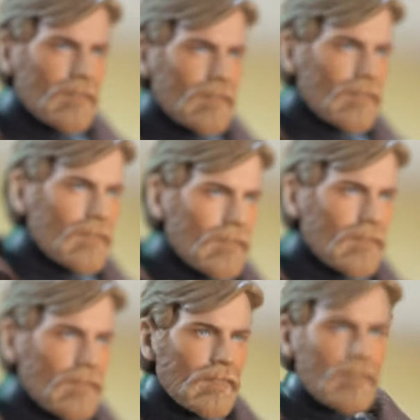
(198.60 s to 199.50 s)
Like it's
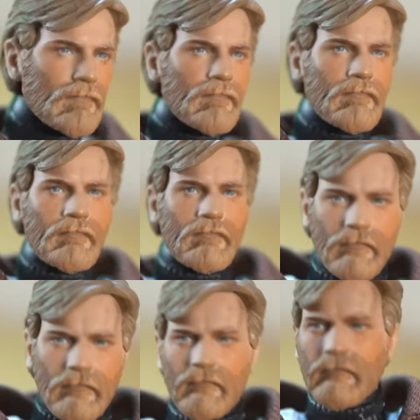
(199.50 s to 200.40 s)
so good. Like
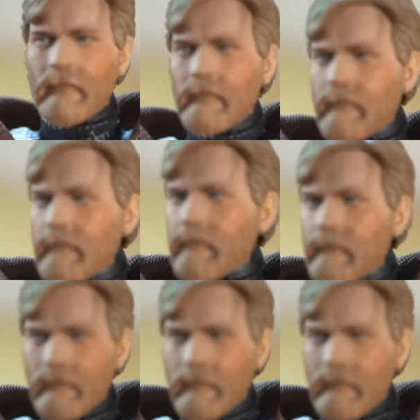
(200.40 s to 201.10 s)
why are they